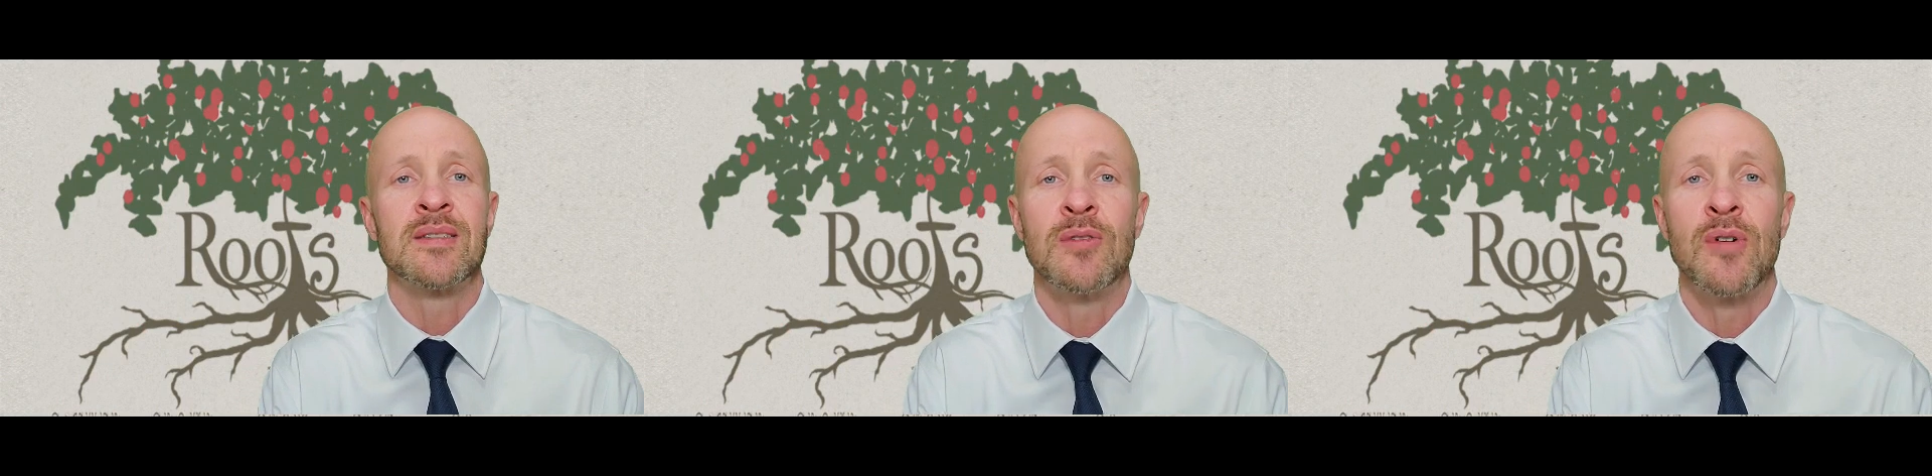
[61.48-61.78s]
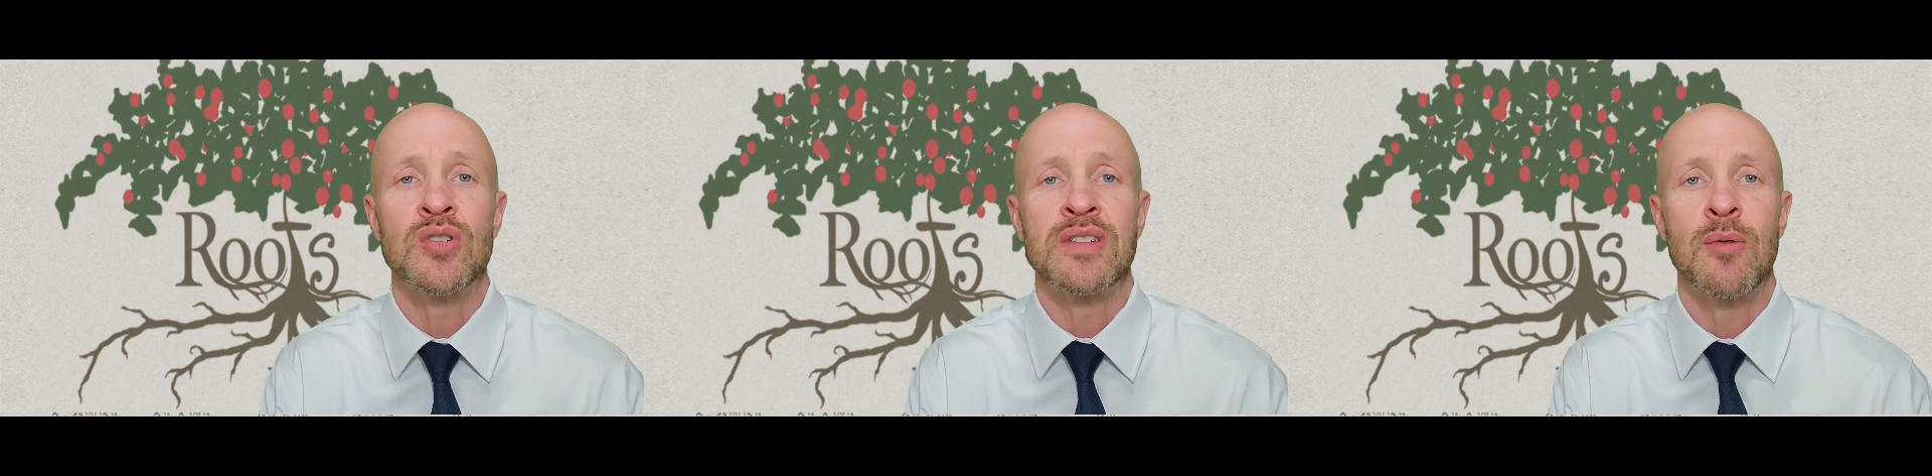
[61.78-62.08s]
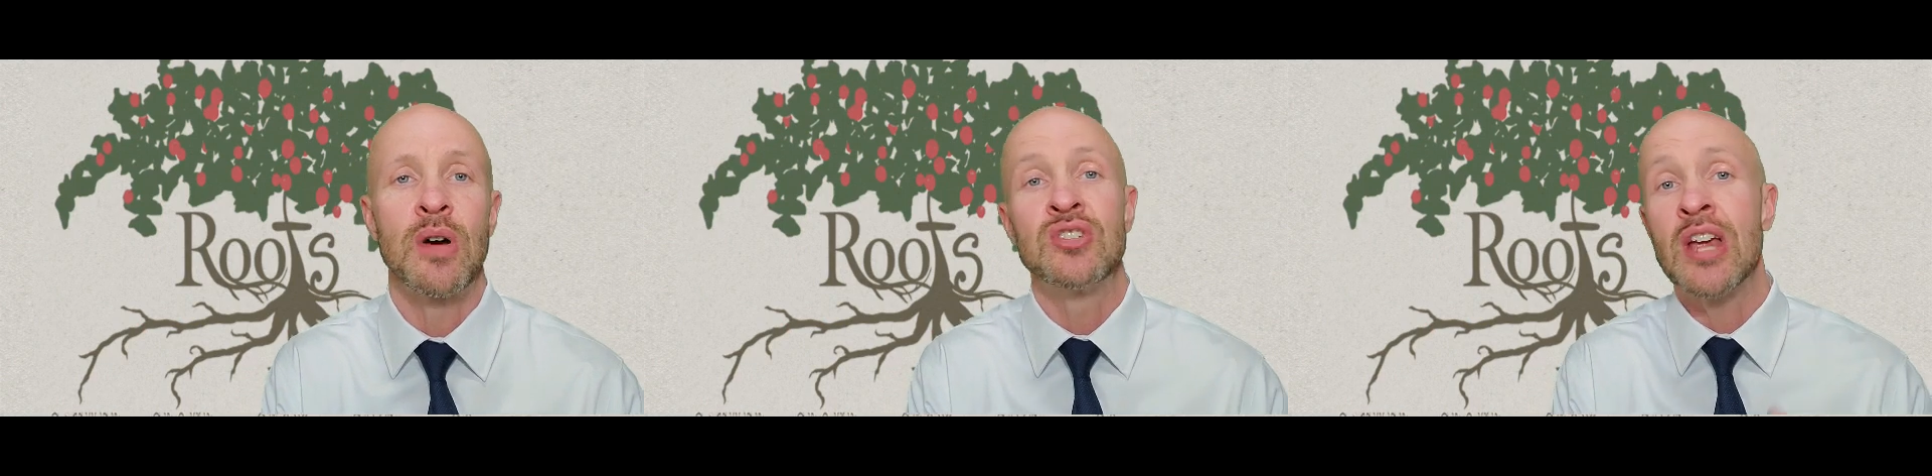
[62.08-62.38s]
devotions that
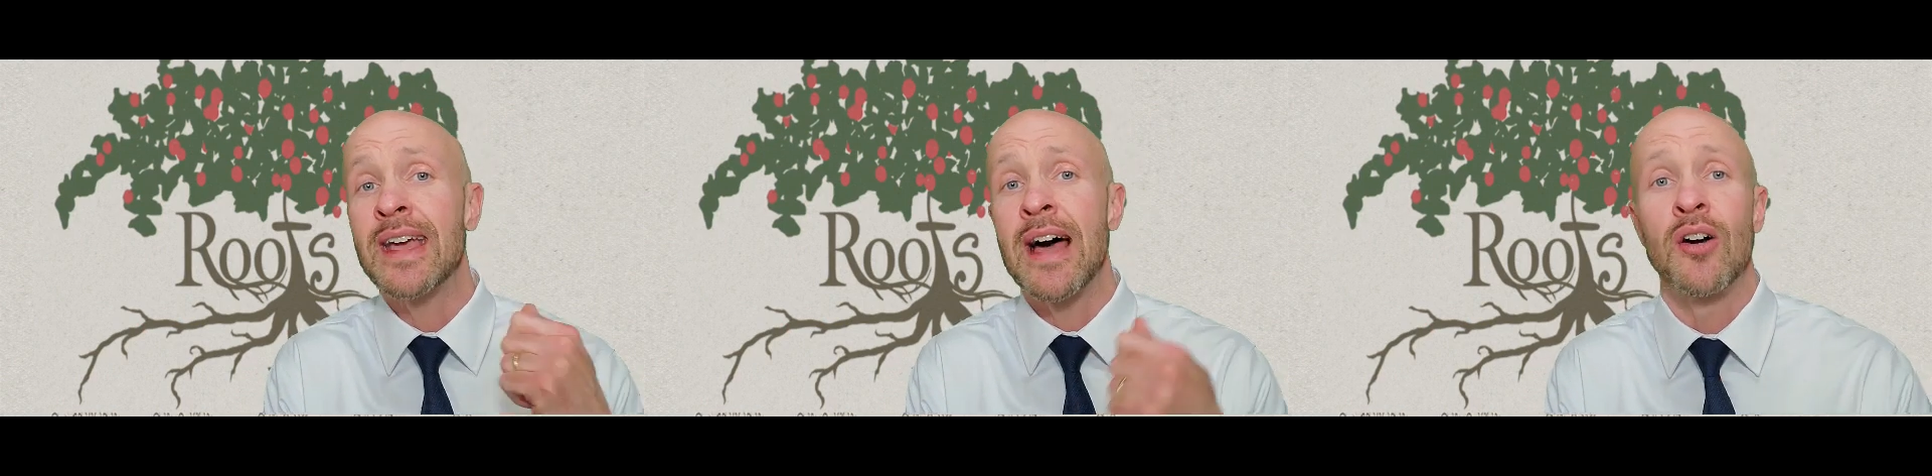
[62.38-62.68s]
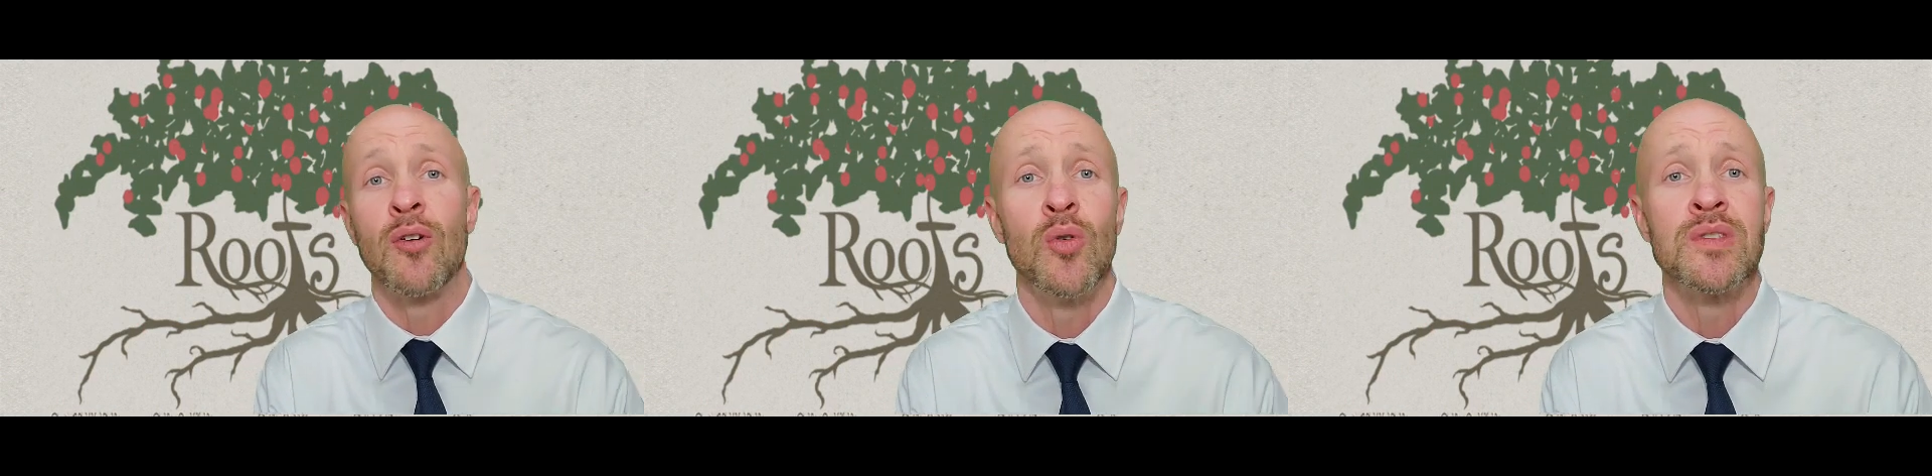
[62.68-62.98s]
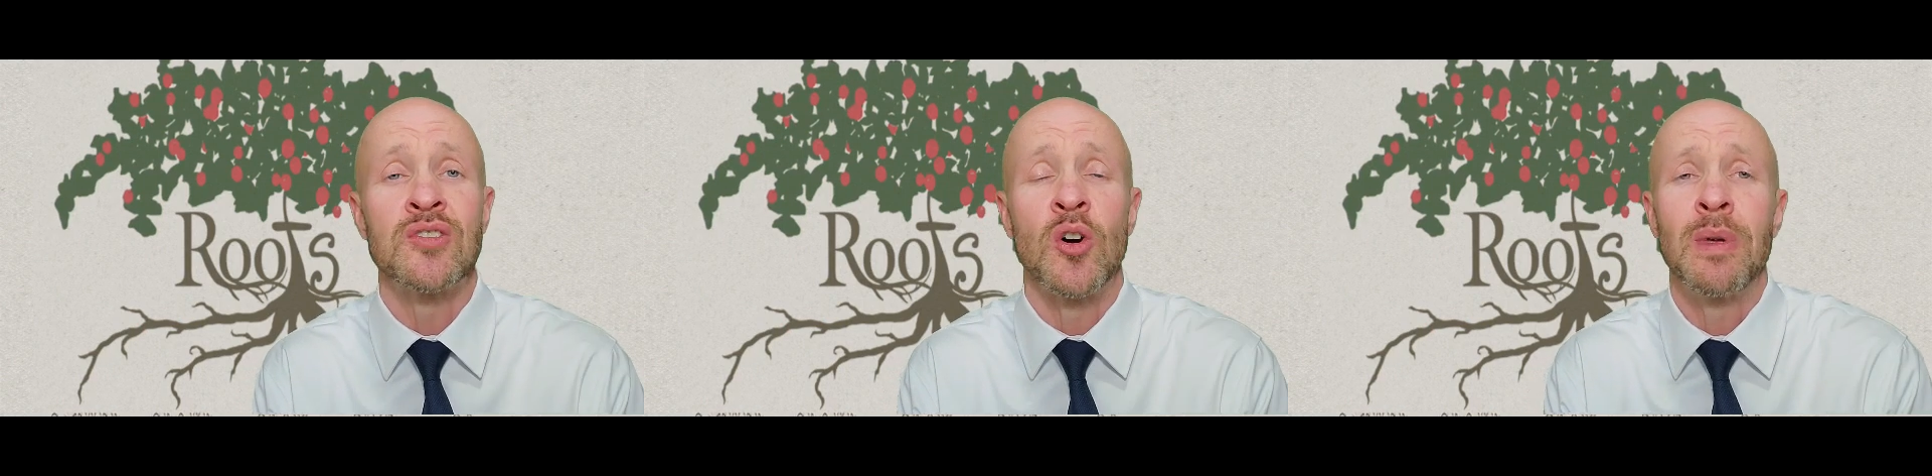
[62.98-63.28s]
way. Check out our old
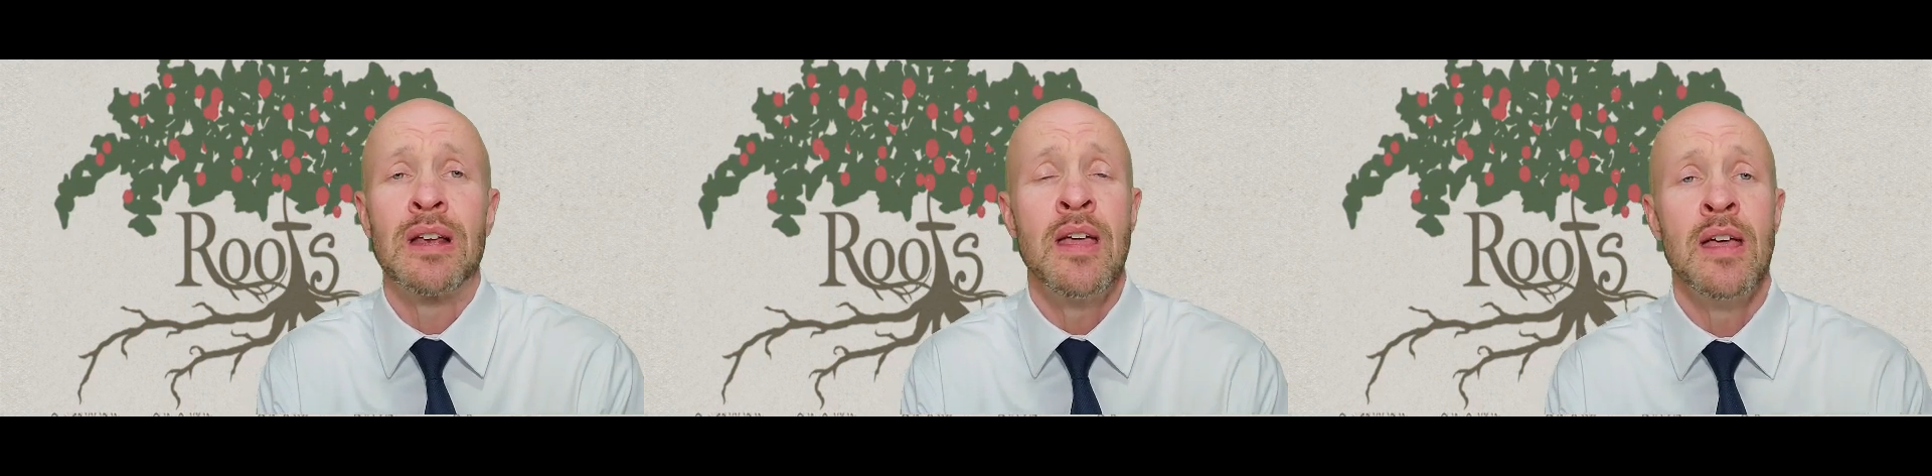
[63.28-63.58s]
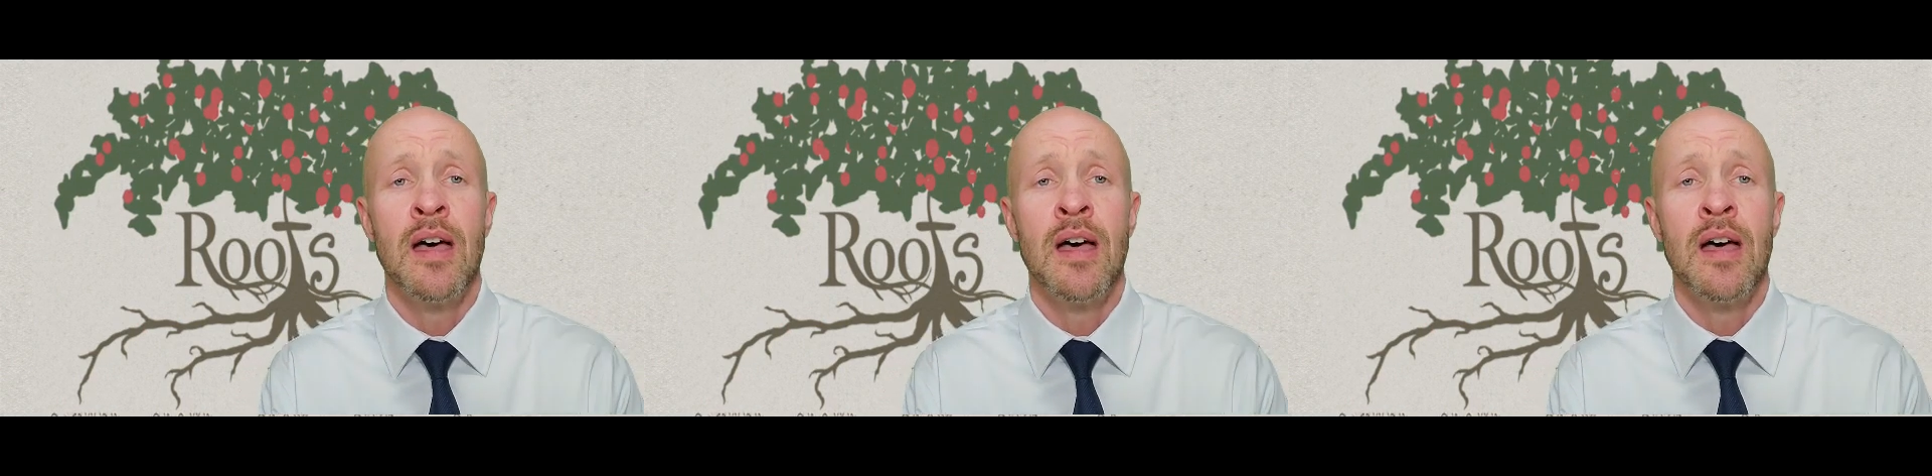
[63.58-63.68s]
sermon